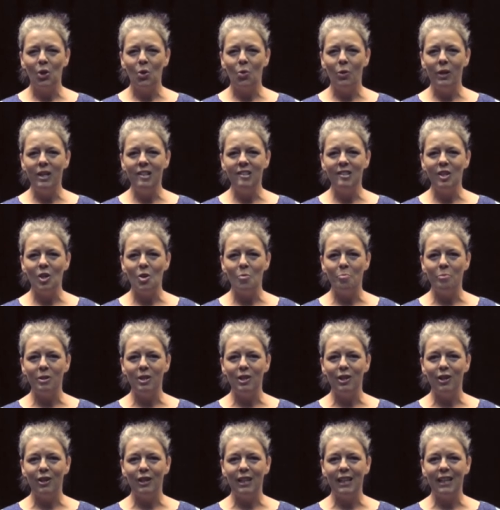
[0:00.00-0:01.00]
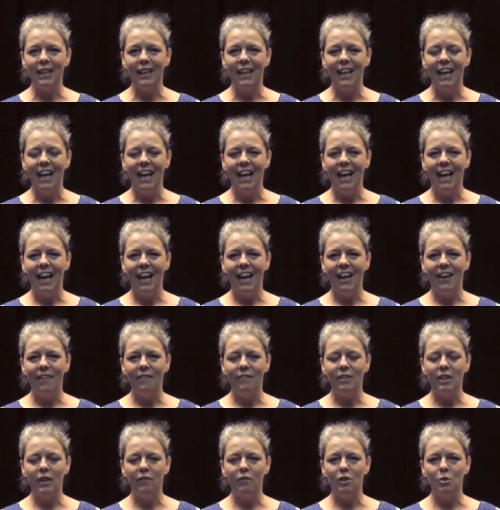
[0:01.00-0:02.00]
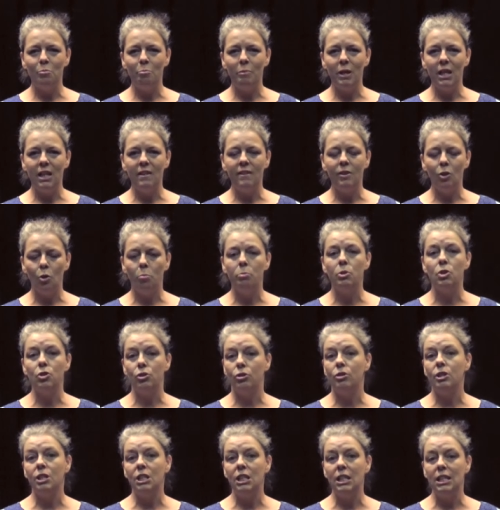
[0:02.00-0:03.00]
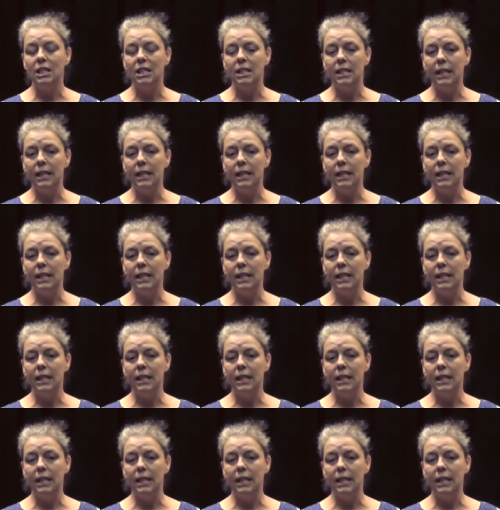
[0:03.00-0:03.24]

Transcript: Queen's Open Learning have given me the opportunity to